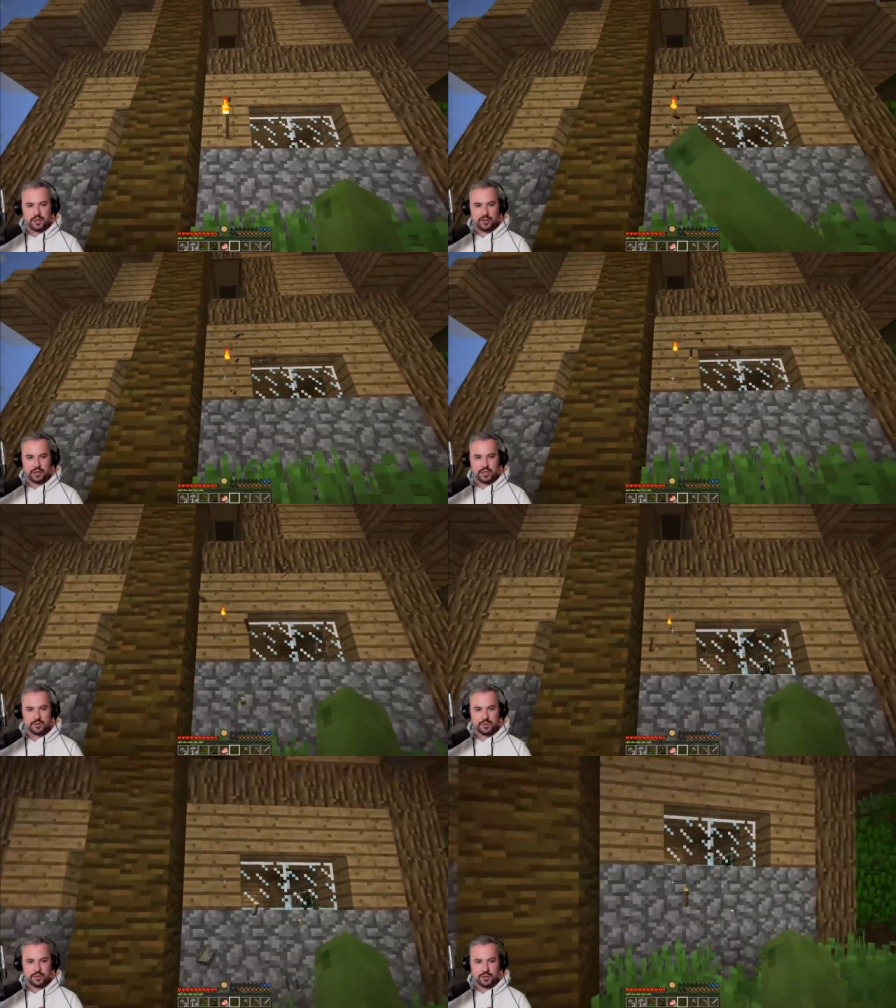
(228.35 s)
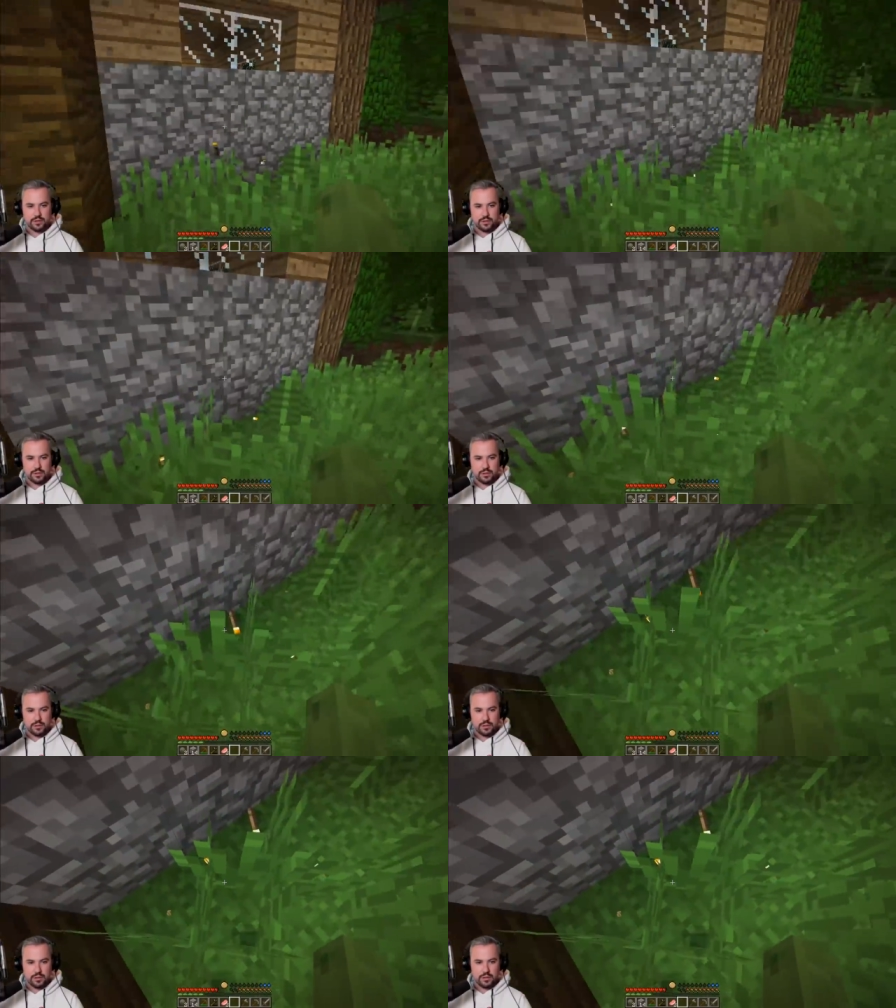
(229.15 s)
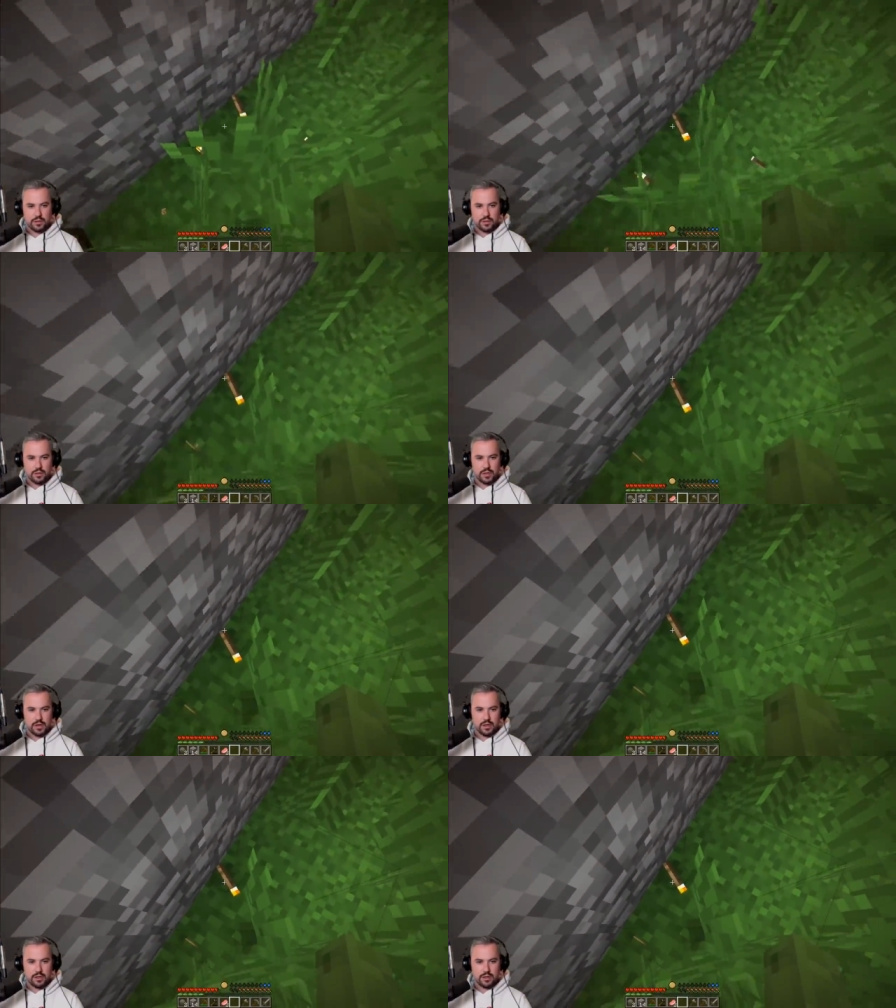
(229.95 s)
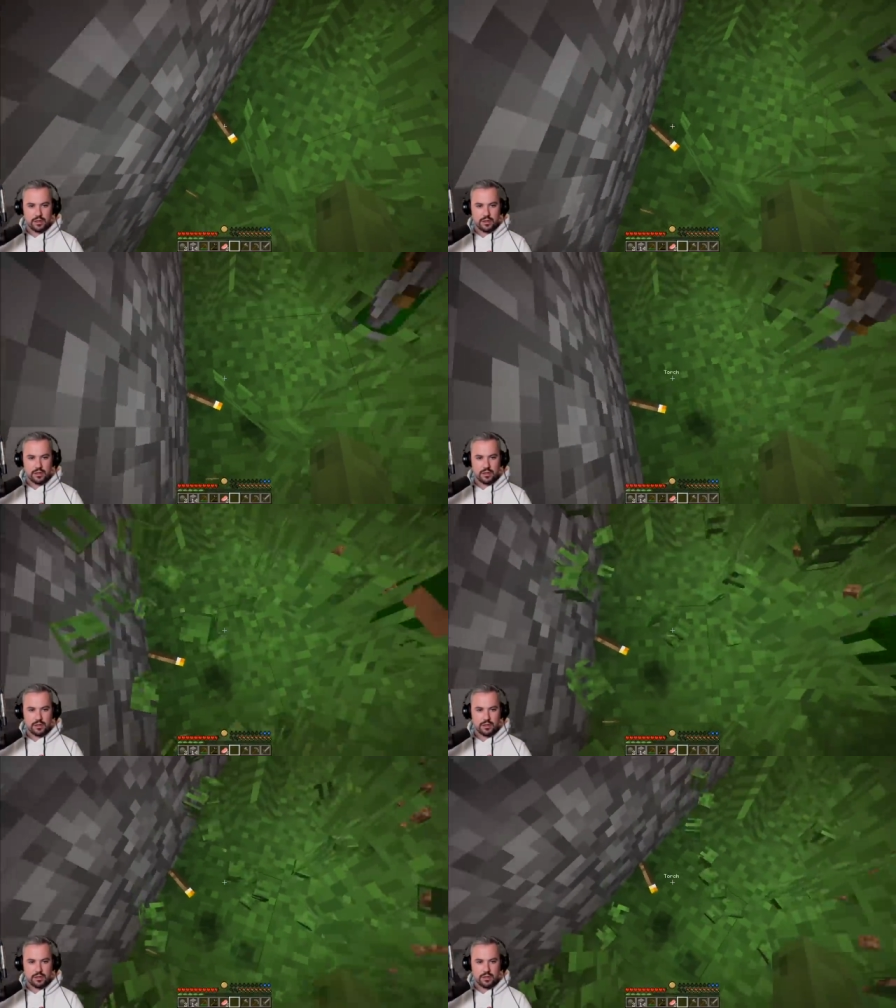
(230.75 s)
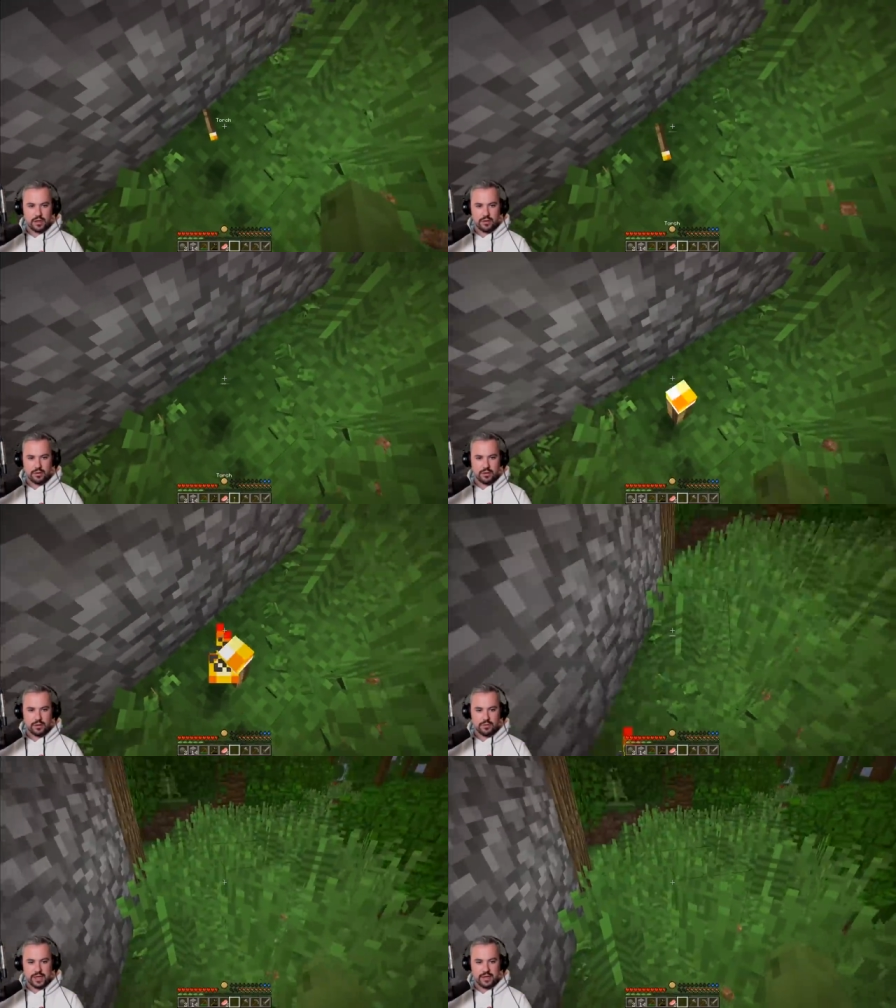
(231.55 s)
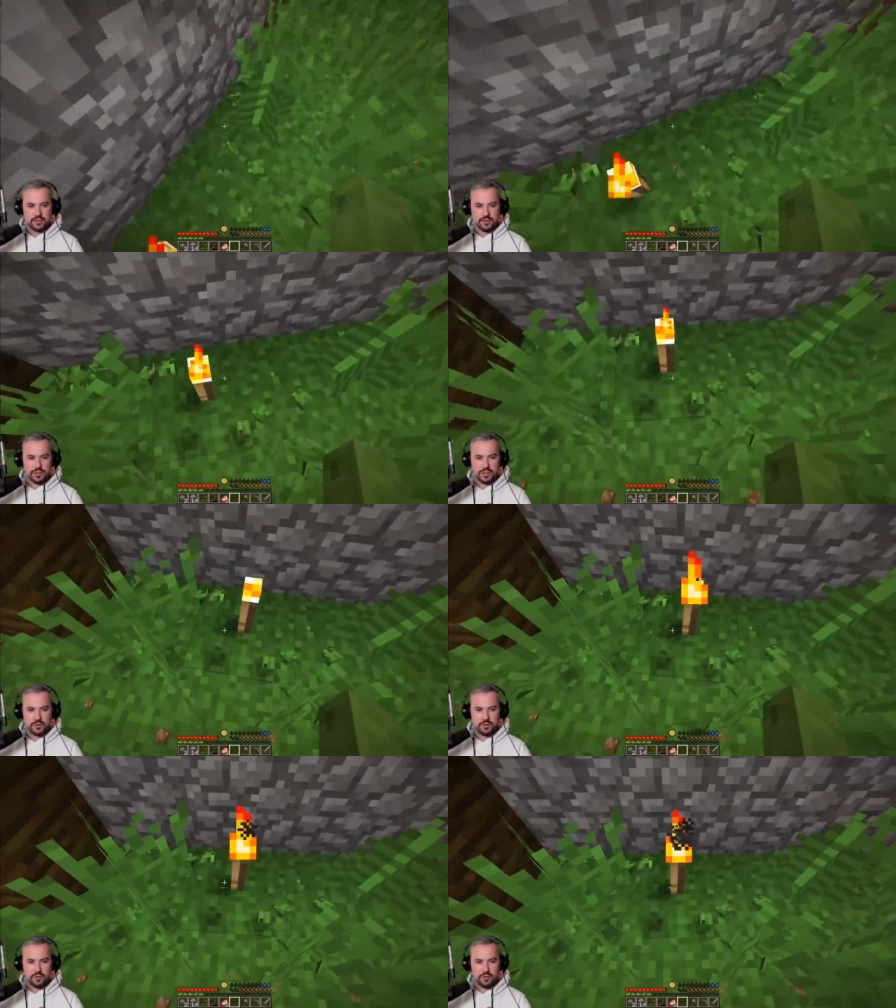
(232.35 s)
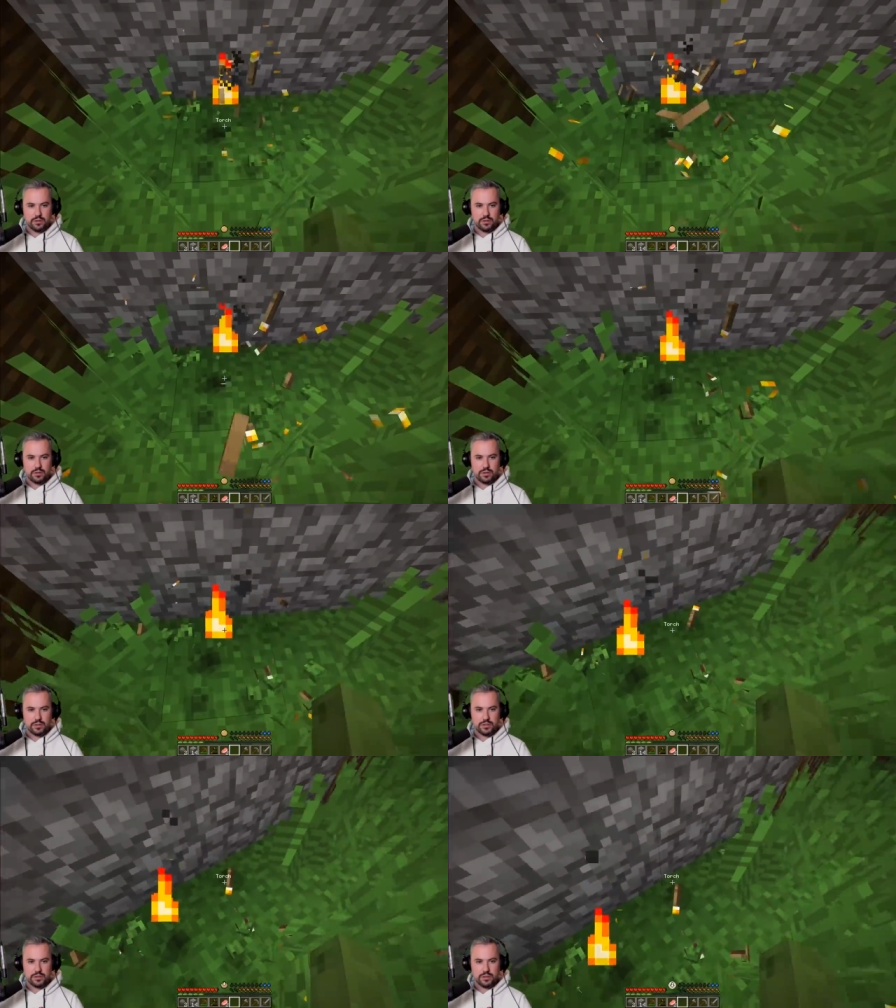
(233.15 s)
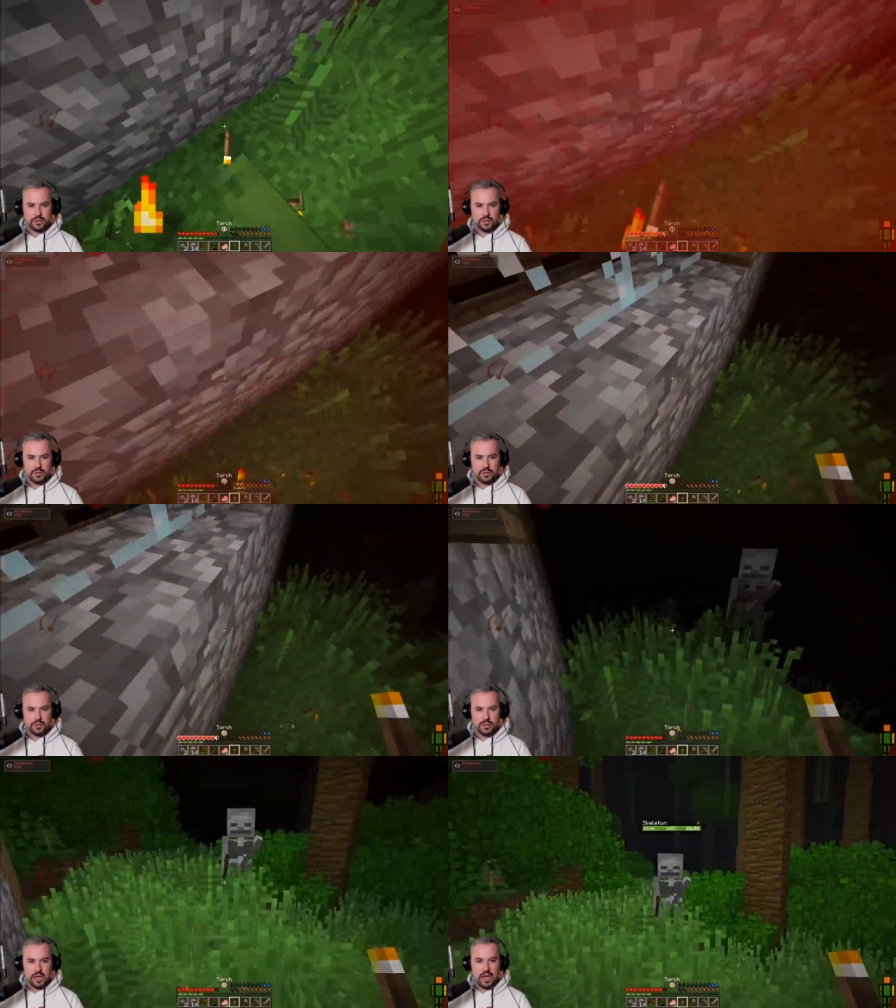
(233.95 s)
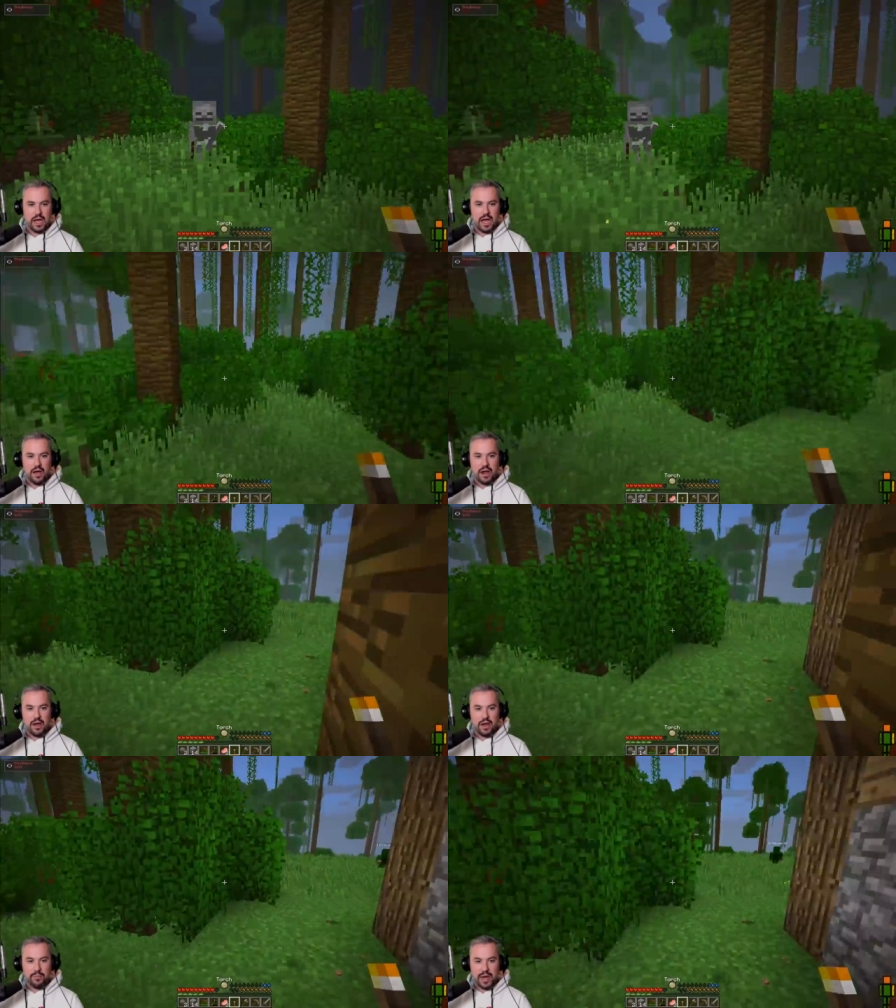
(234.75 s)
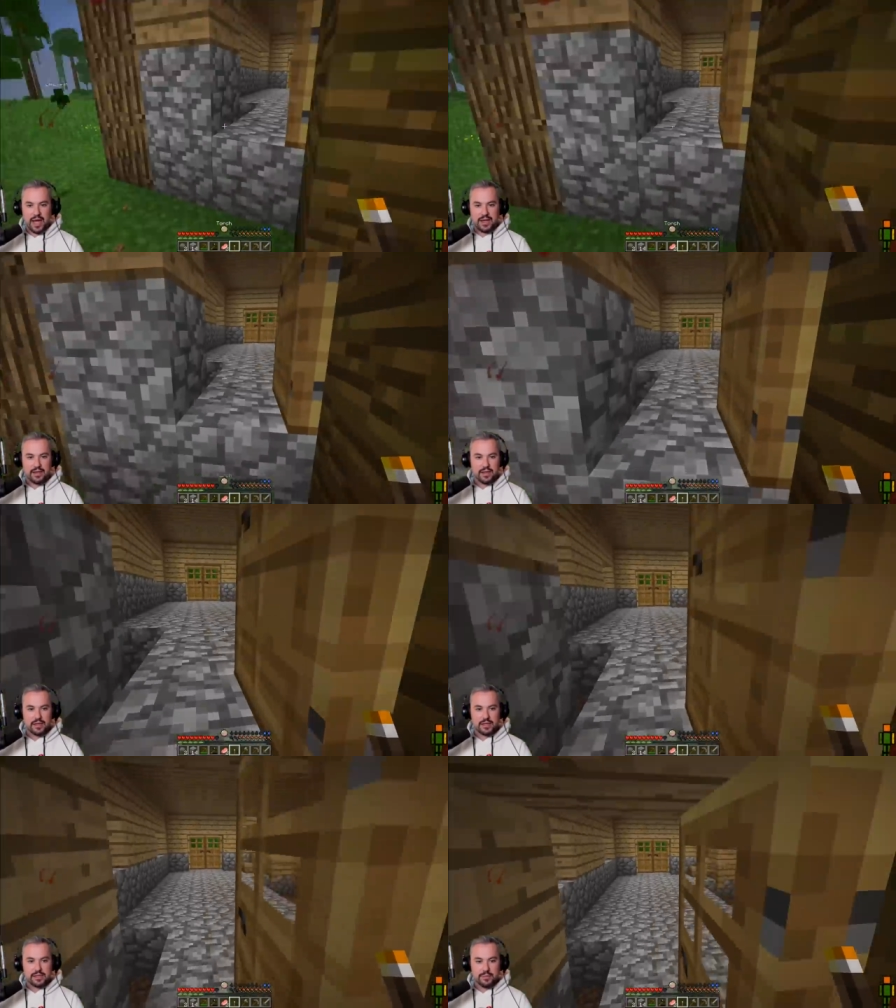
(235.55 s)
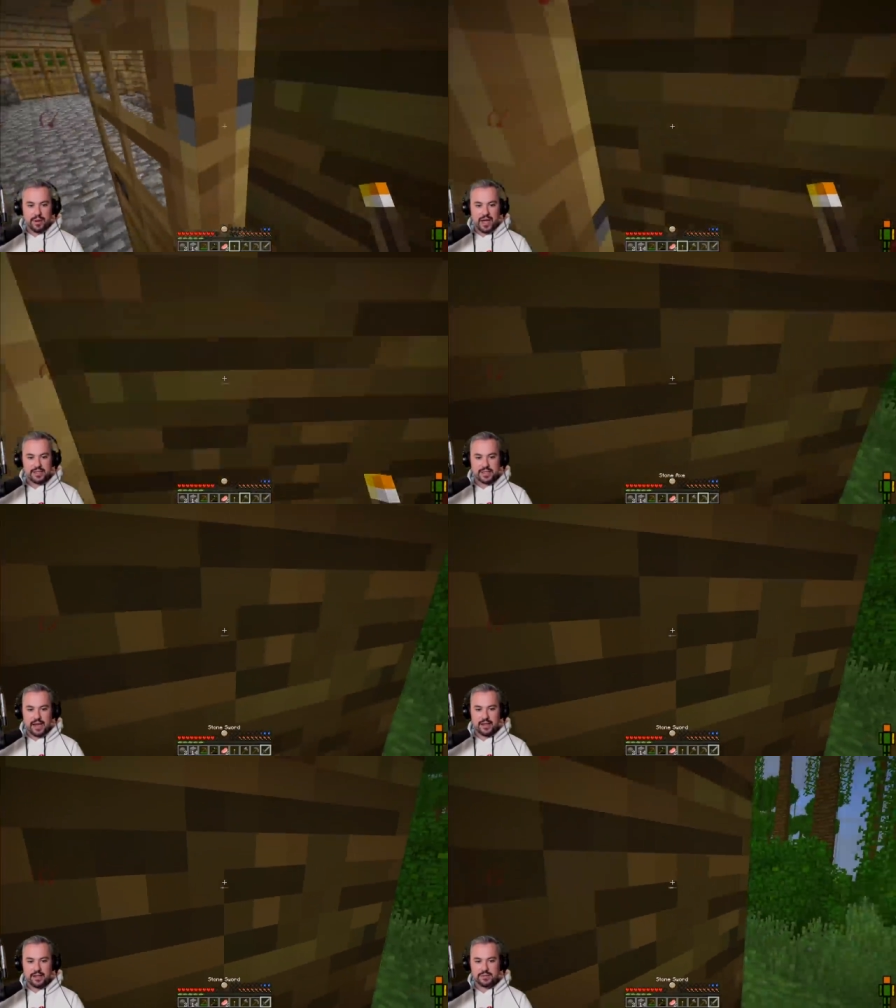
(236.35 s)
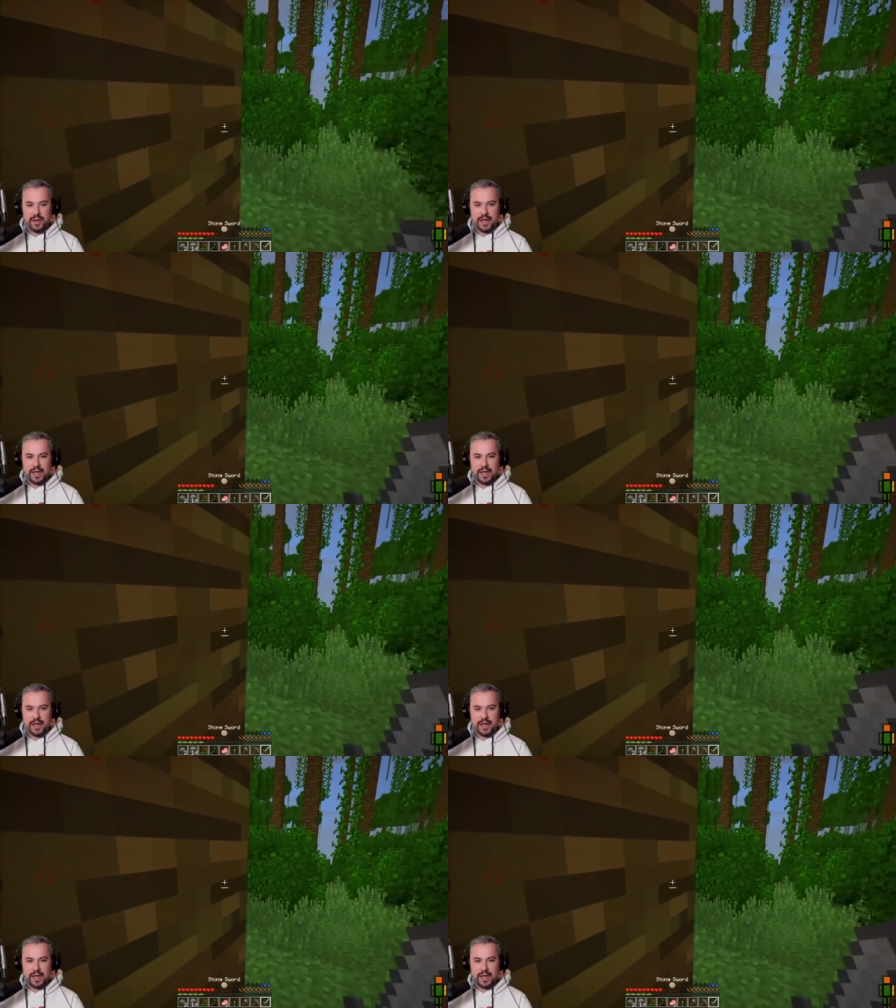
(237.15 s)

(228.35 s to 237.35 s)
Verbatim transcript: Here, look, there's one. You chopping trees? What no. are you doing? I'm getting a torch. Oh. Hey, look at the little parrot. Okay. Oh I'm no, I'm blind. The blind skeleton is back.